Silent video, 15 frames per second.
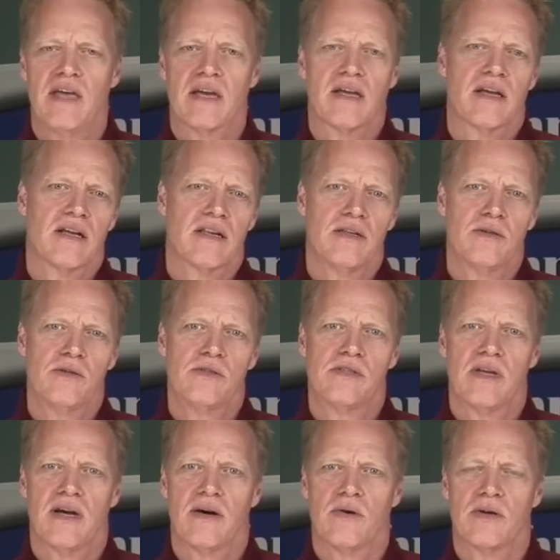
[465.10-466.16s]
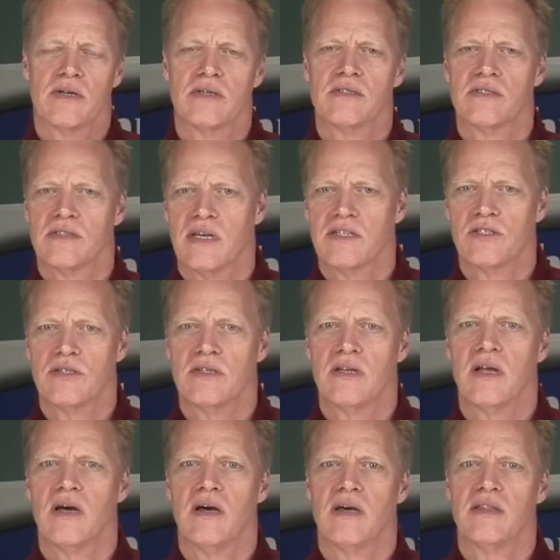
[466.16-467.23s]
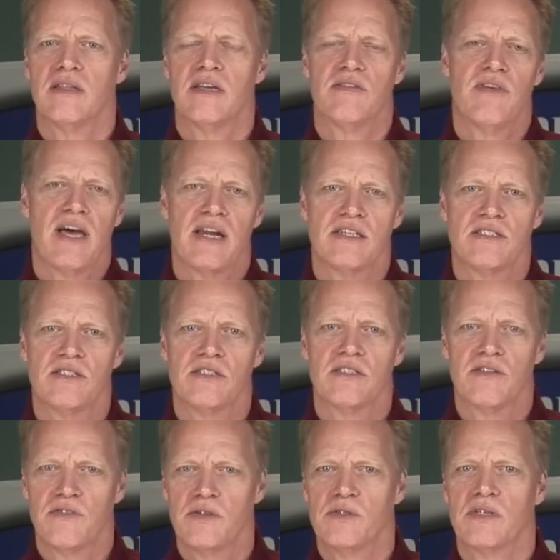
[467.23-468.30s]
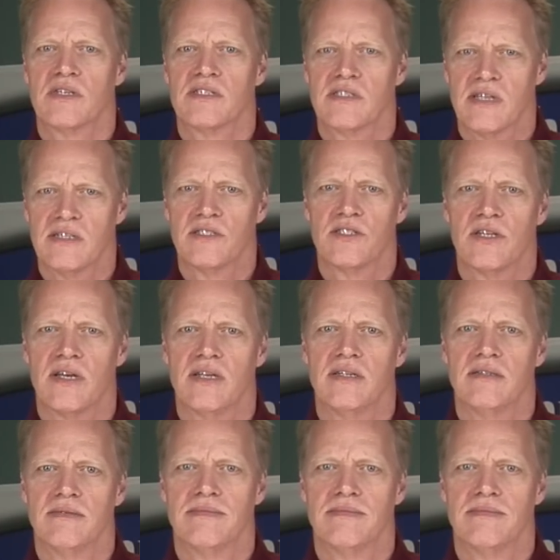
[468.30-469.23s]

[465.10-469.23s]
that concludes our section on the advantages of using a sunshade.